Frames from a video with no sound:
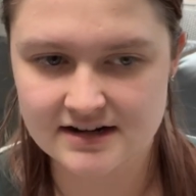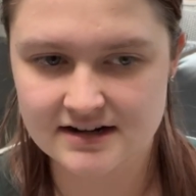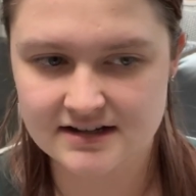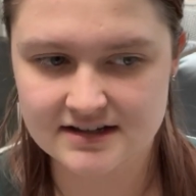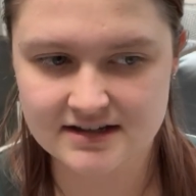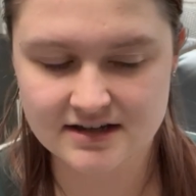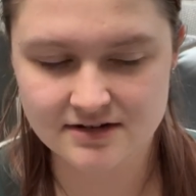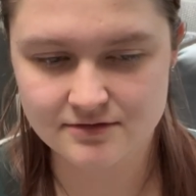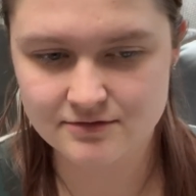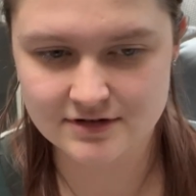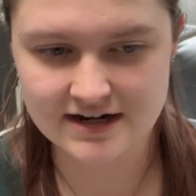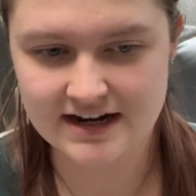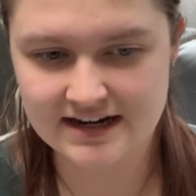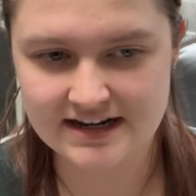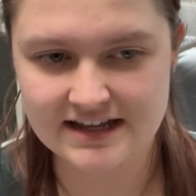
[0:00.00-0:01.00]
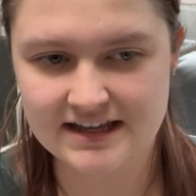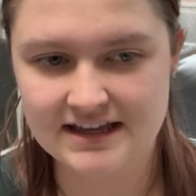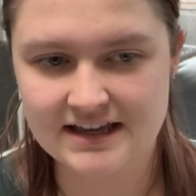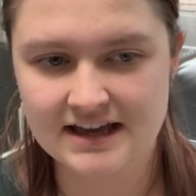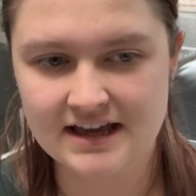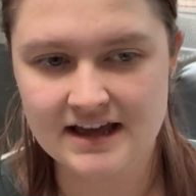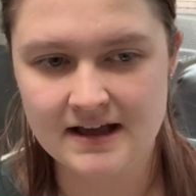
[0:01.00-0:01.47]
can really
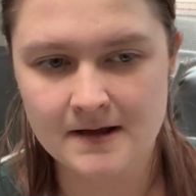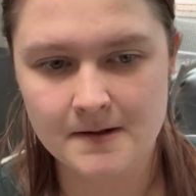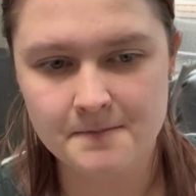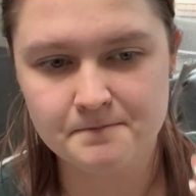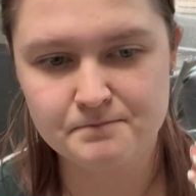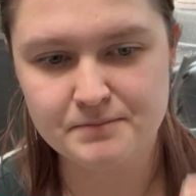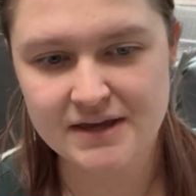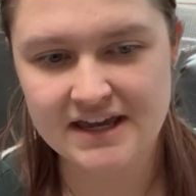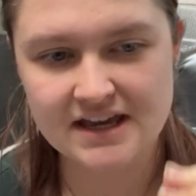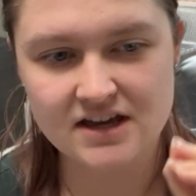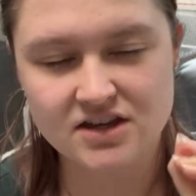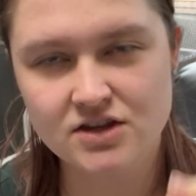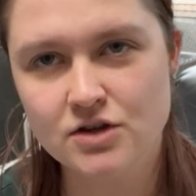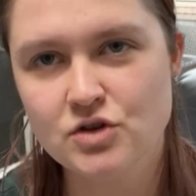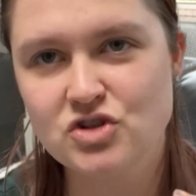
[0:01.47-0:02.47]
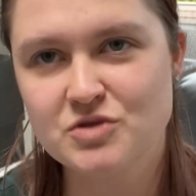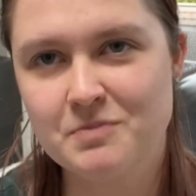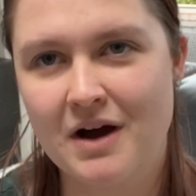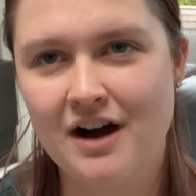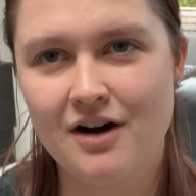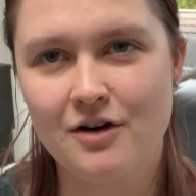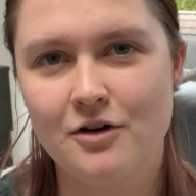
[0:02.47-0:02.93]
be a huge
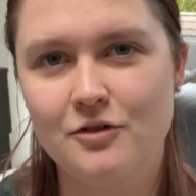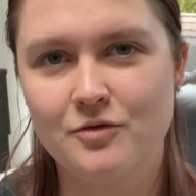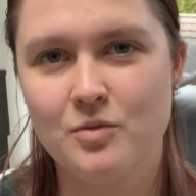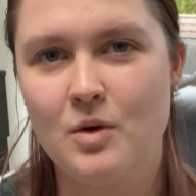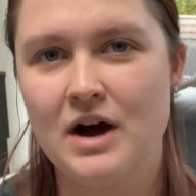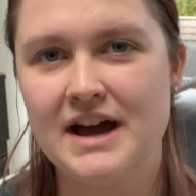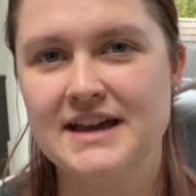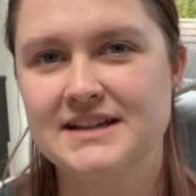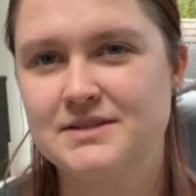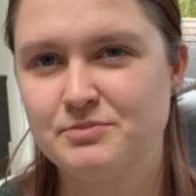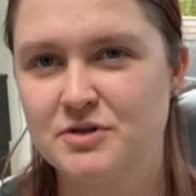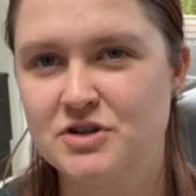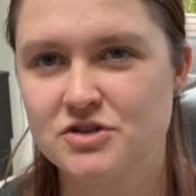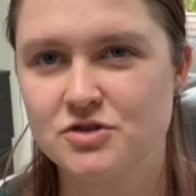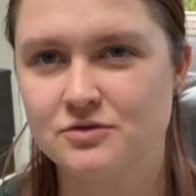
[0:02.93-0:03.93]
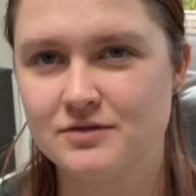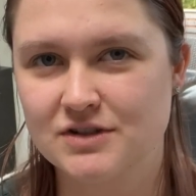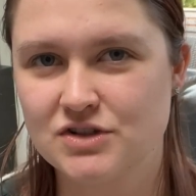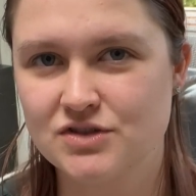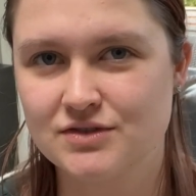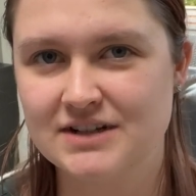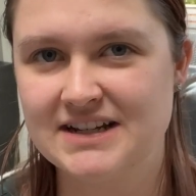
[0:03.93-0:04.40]
part of why a spiritual
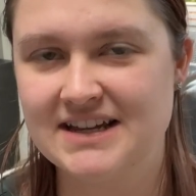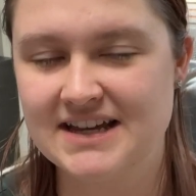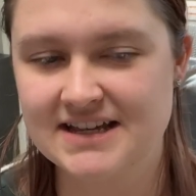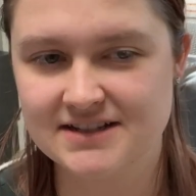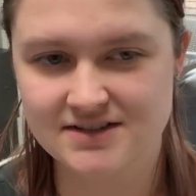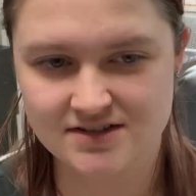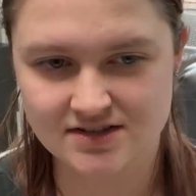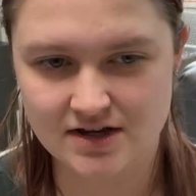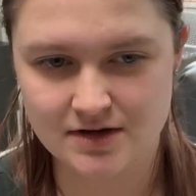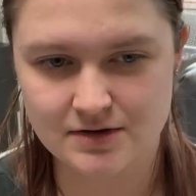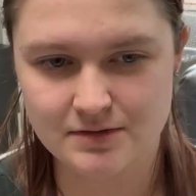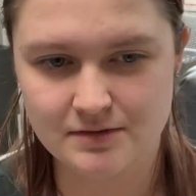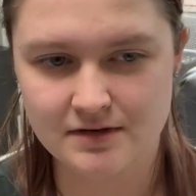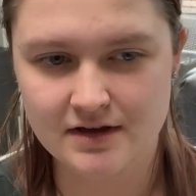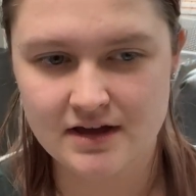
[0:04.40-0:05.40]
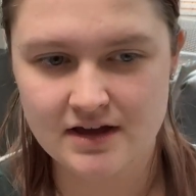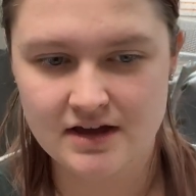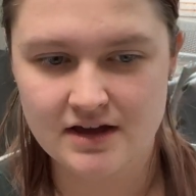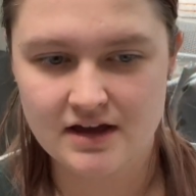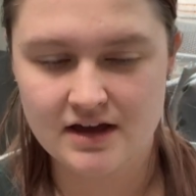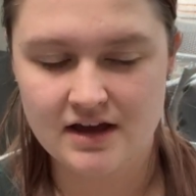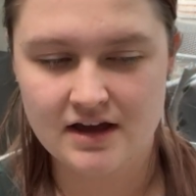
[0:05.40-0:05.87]
retreat is so
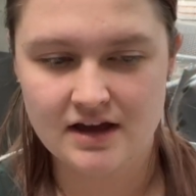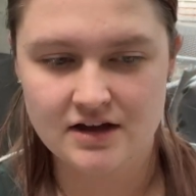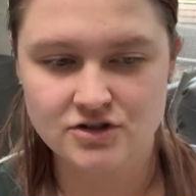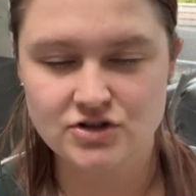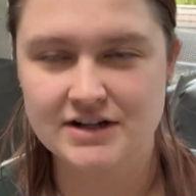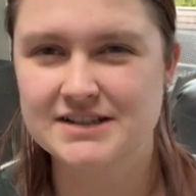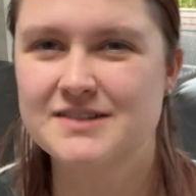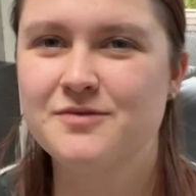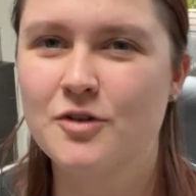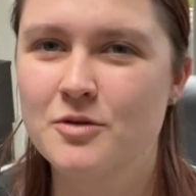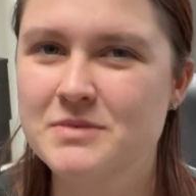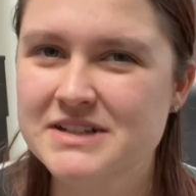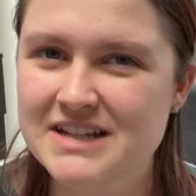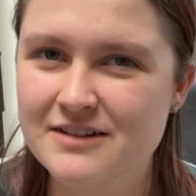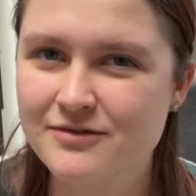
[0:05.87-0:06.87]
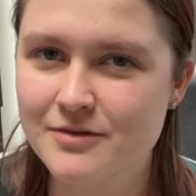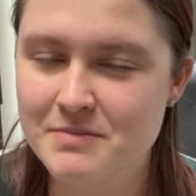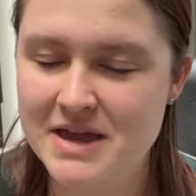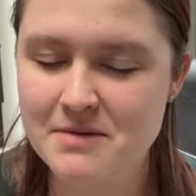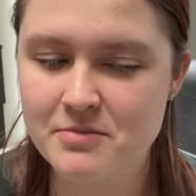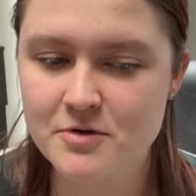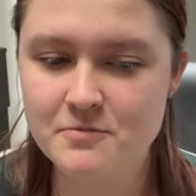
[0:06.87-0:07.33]
transformative for
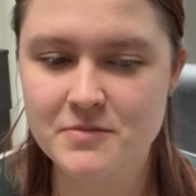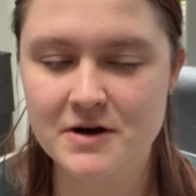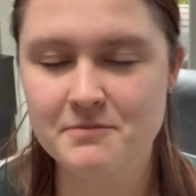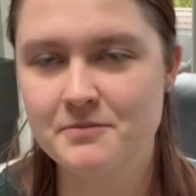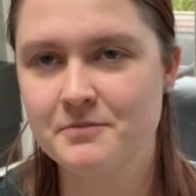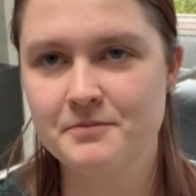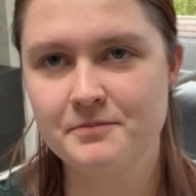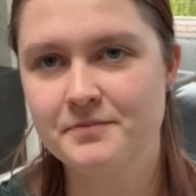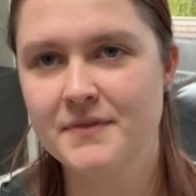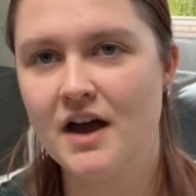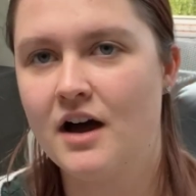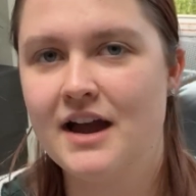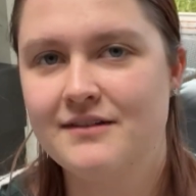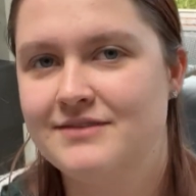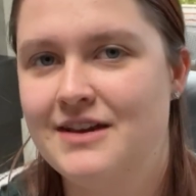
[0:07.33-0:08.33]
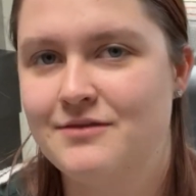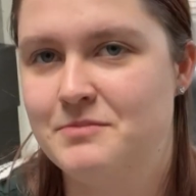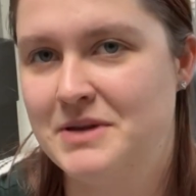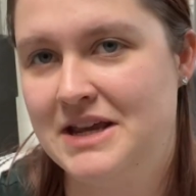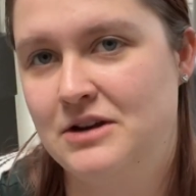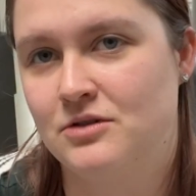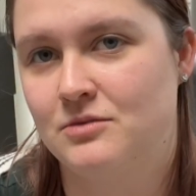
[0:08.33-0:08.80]
people, but I've never
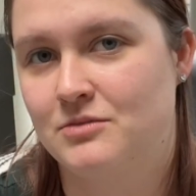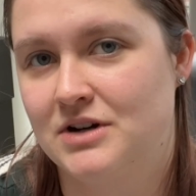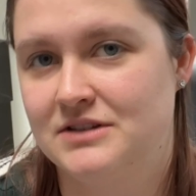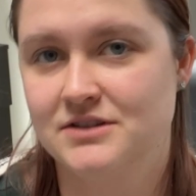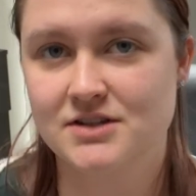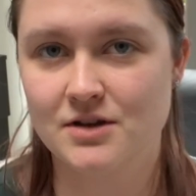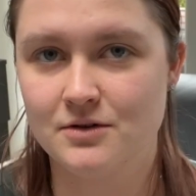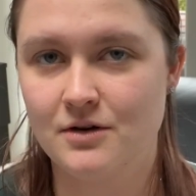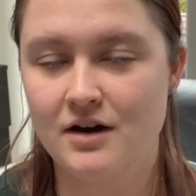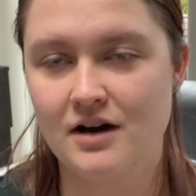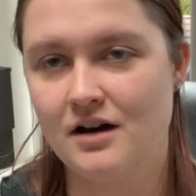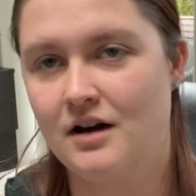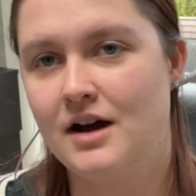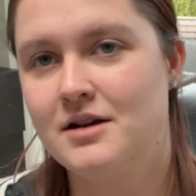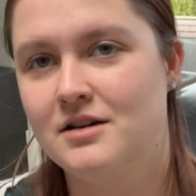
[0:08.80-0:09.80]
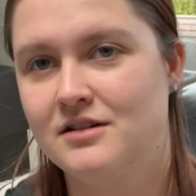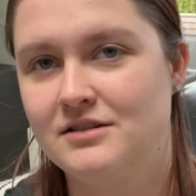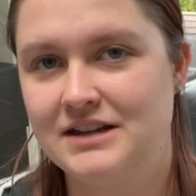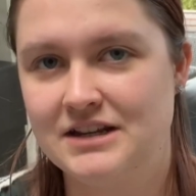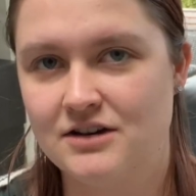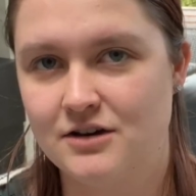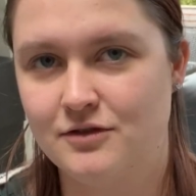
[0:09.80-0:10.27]
been on one, so I only
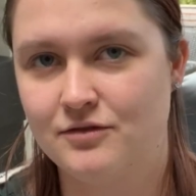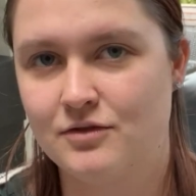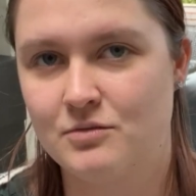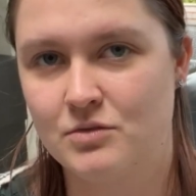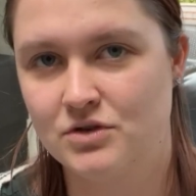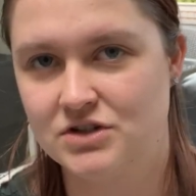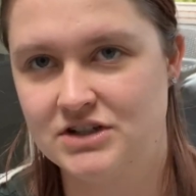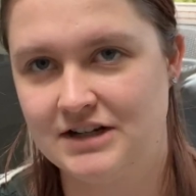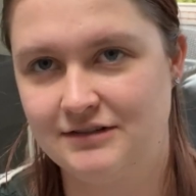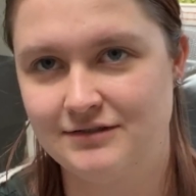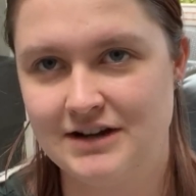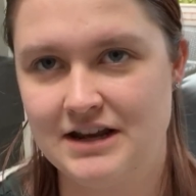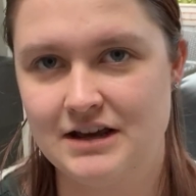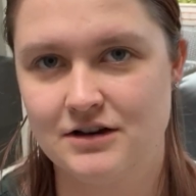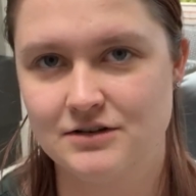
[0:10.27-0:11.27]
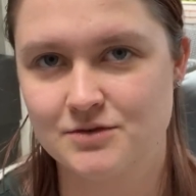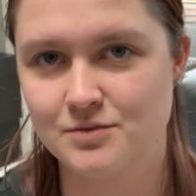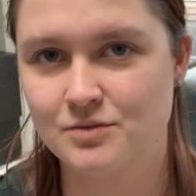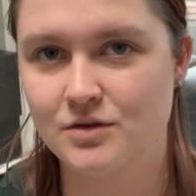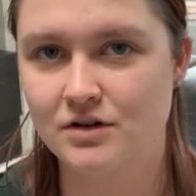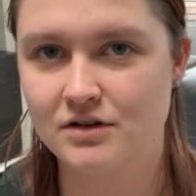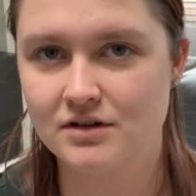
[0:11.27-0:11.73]
know from watching videos
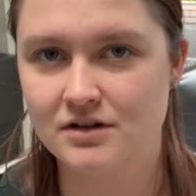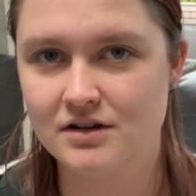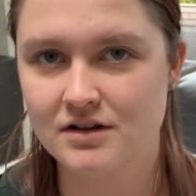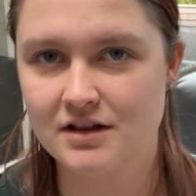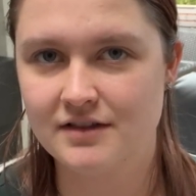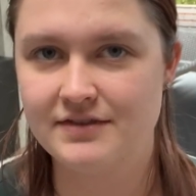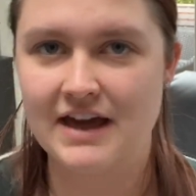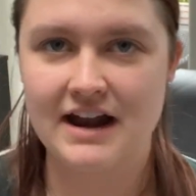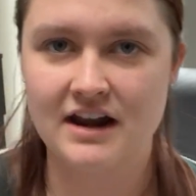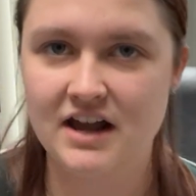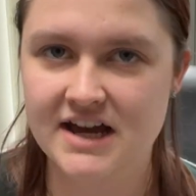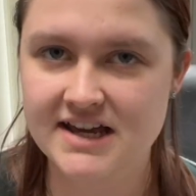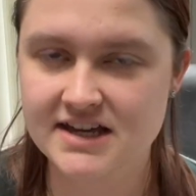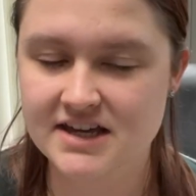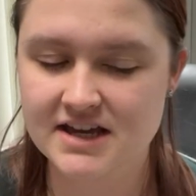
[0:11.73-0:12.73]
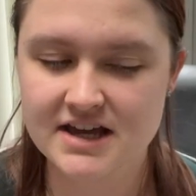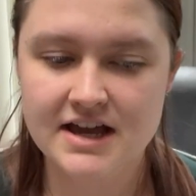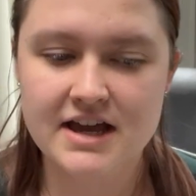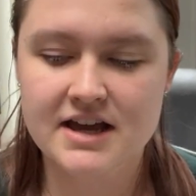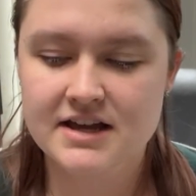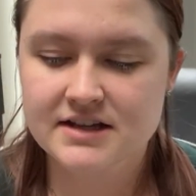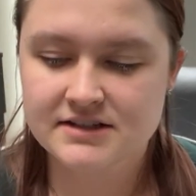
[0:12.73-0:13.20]
what they're like,
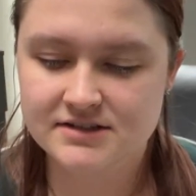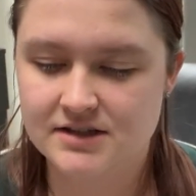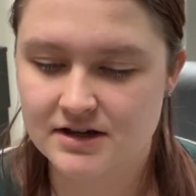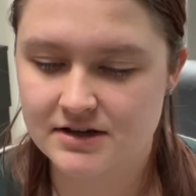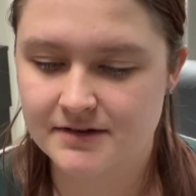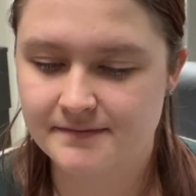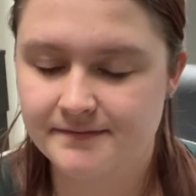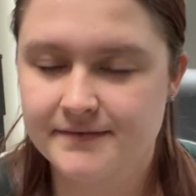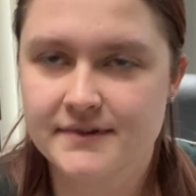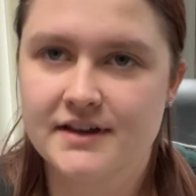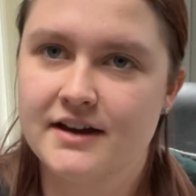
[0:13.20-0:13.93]
so I